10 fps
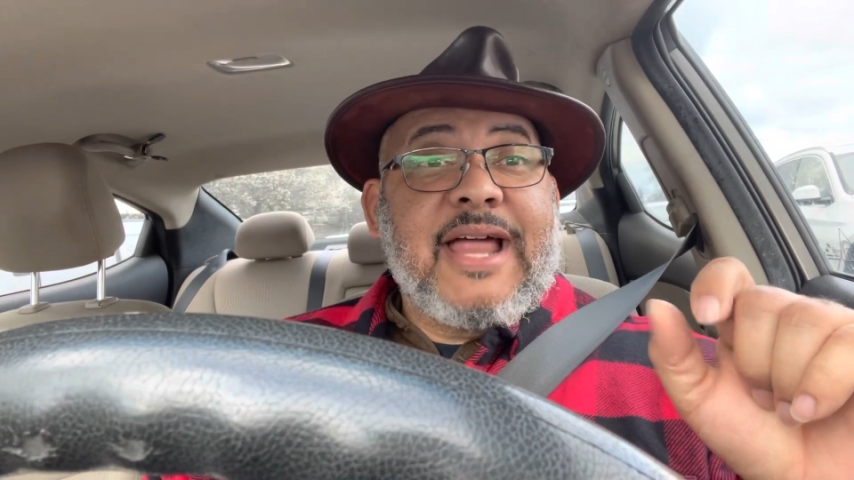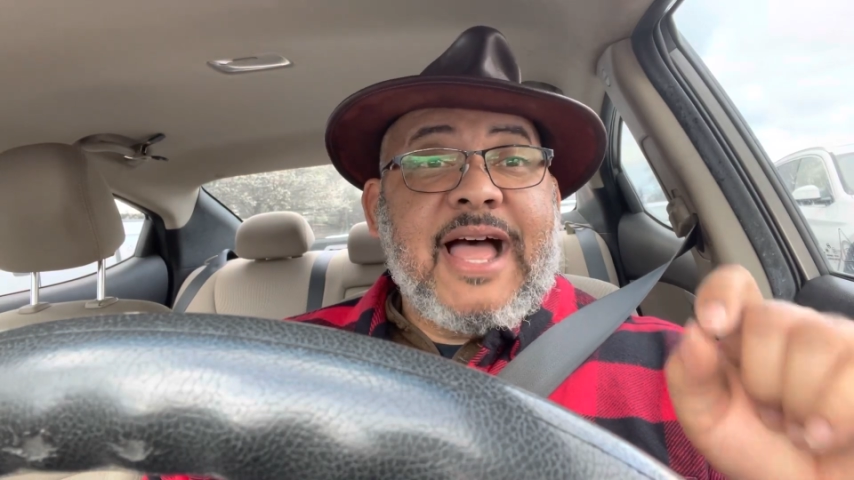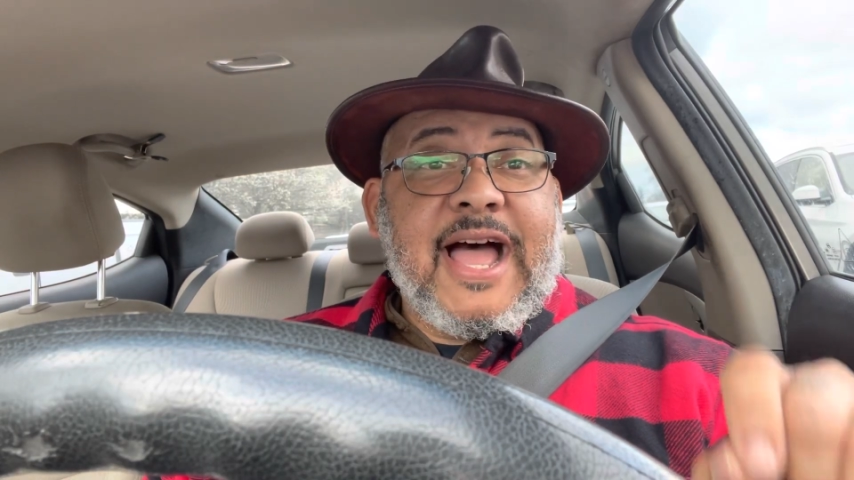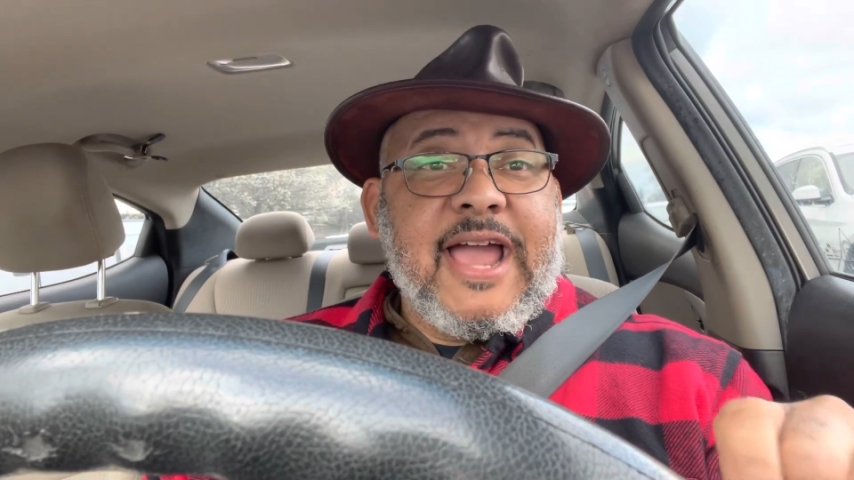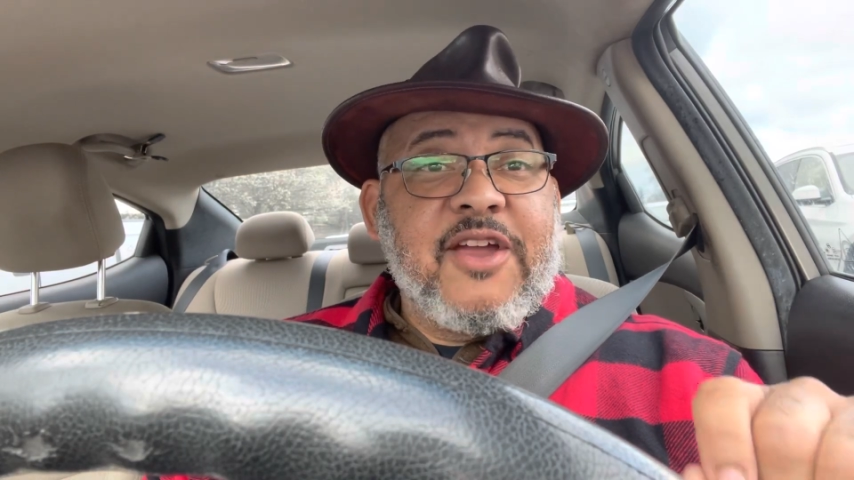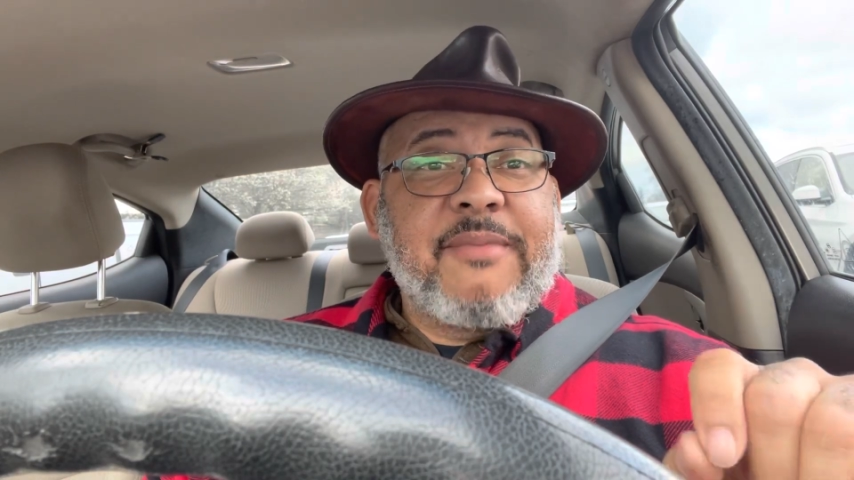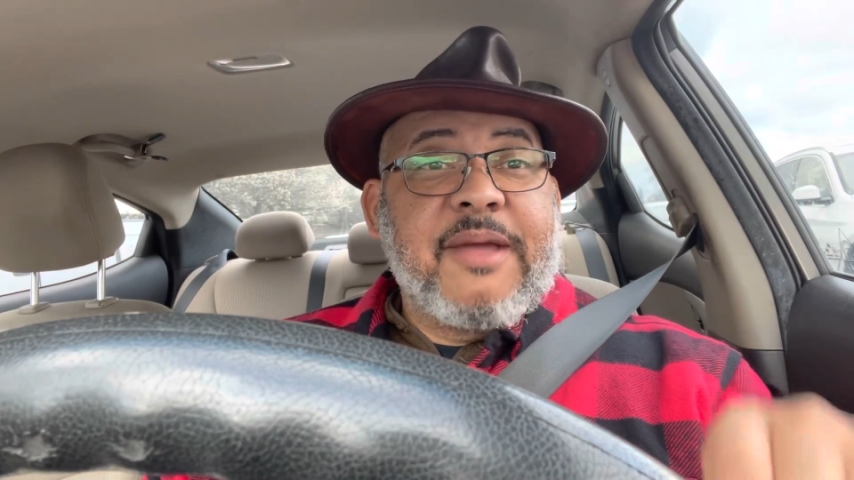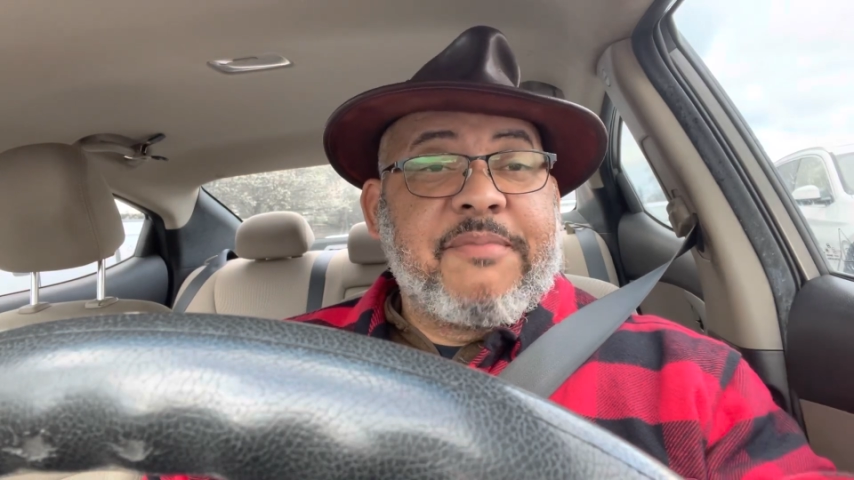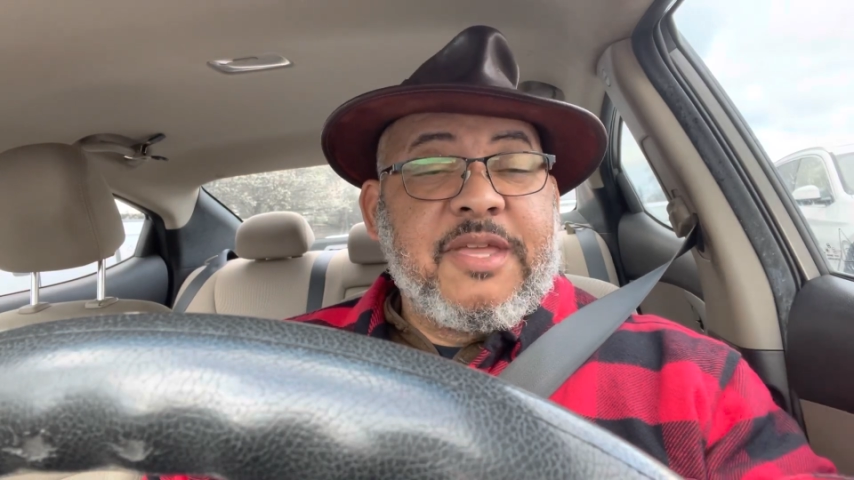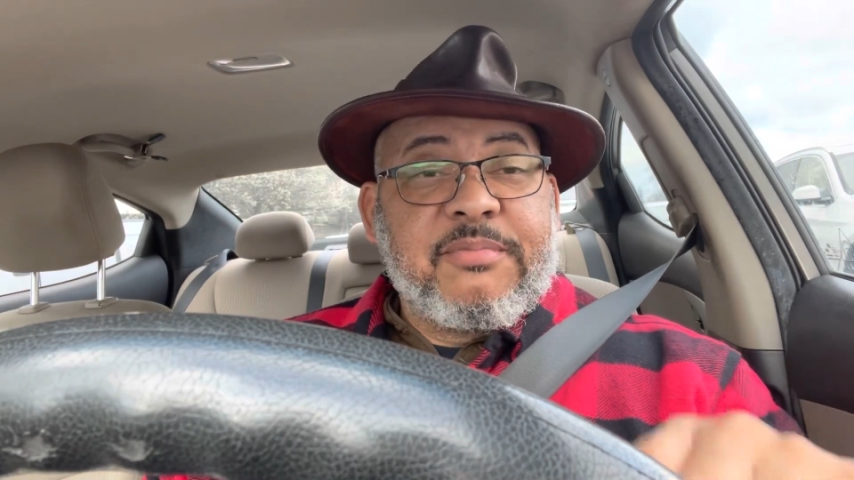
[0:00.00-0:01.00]
hired
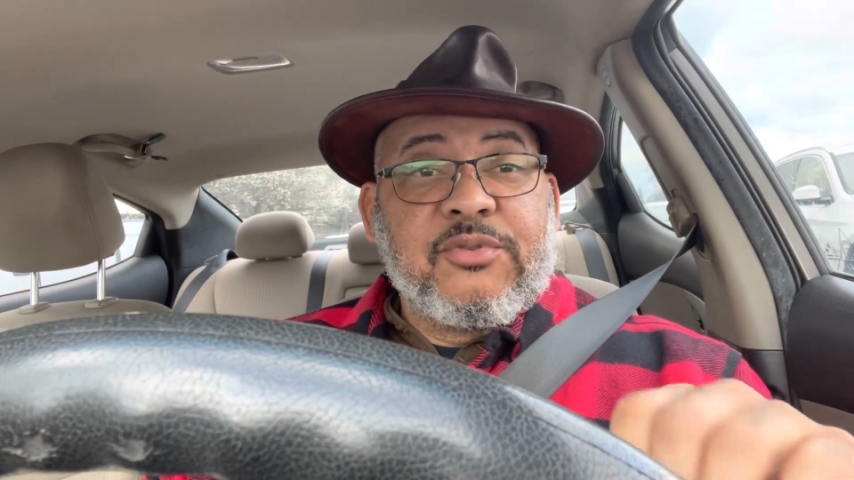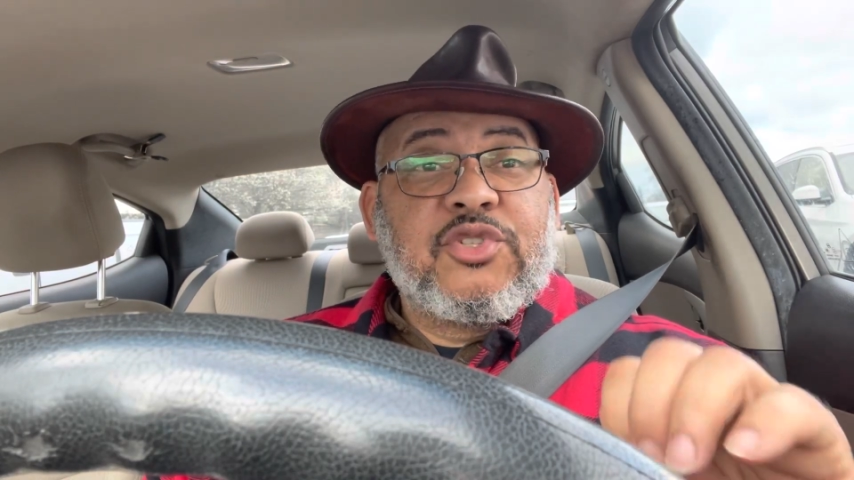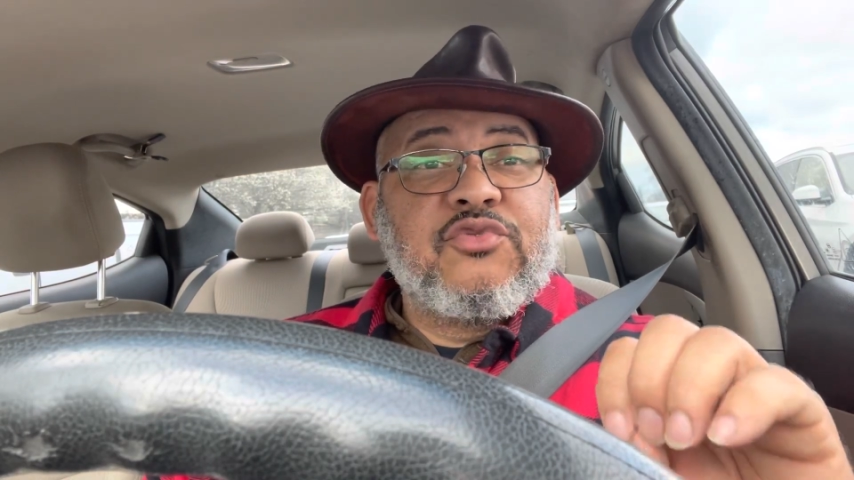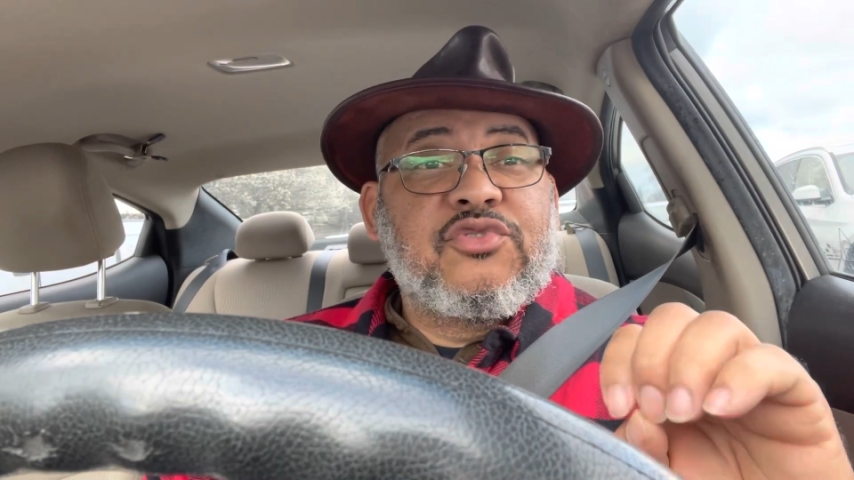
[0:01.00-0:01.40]
by people to